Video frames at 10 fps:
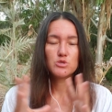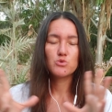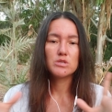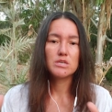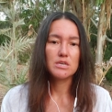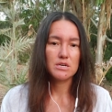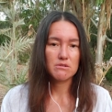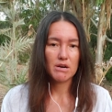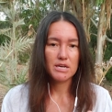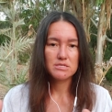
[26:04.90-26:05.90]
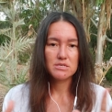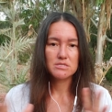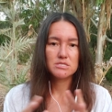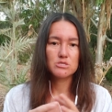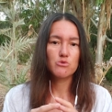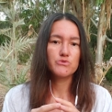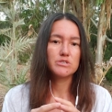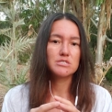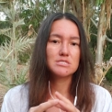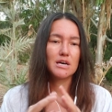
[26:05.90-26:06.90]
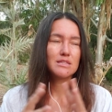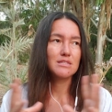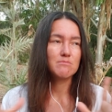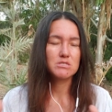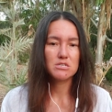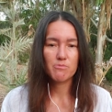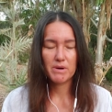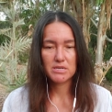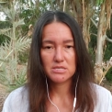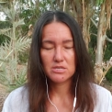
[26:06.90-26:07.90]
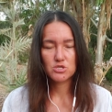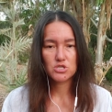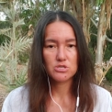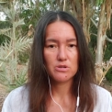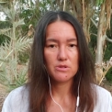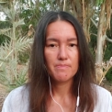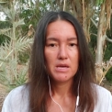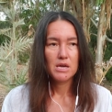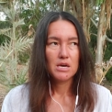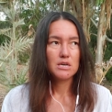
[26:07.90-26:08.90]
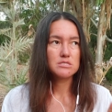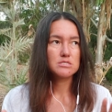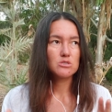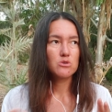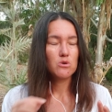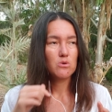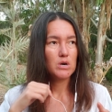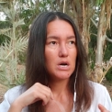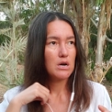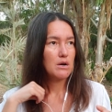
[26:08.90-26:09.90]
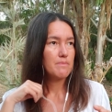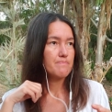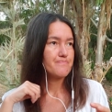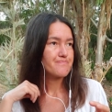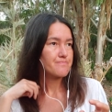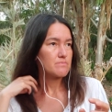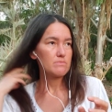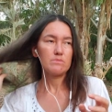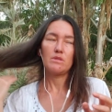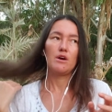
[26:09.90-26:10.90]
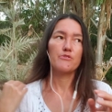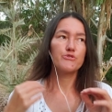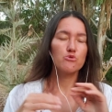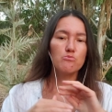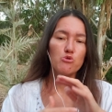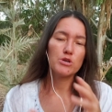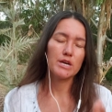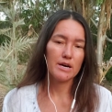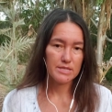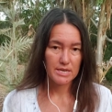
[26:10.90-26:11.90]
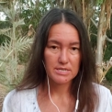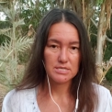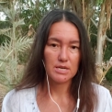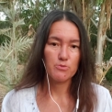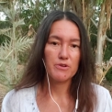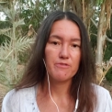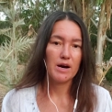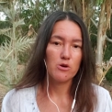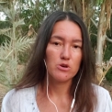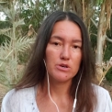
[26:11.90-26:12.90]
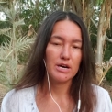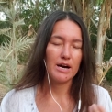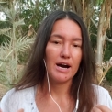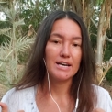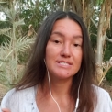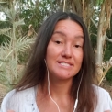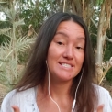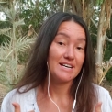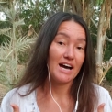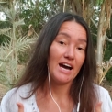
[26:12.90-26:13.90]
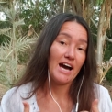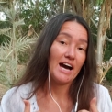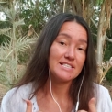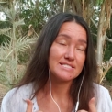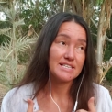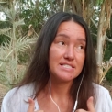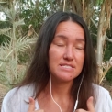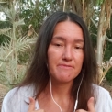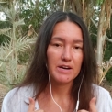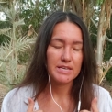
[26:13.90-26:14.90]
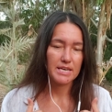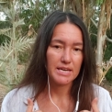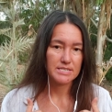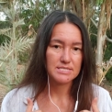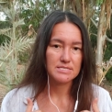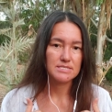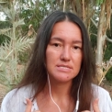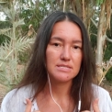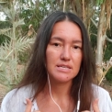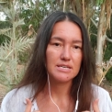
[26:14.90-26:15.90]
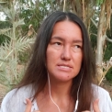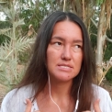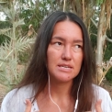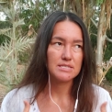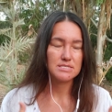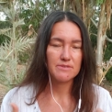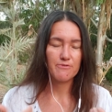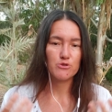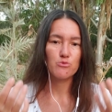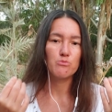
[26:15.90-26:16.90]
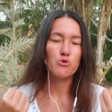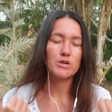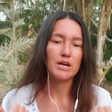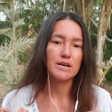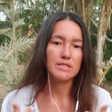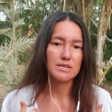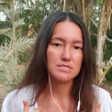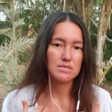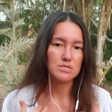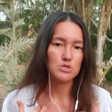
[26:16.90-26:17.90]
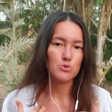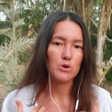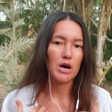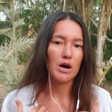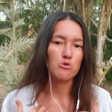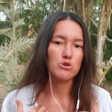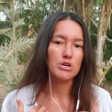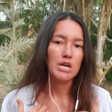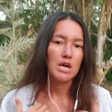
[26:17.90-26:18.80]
unique, right? And so there is unlimited potential. And so through more connecting with our, I say divine essence in that sense, through more connecting to our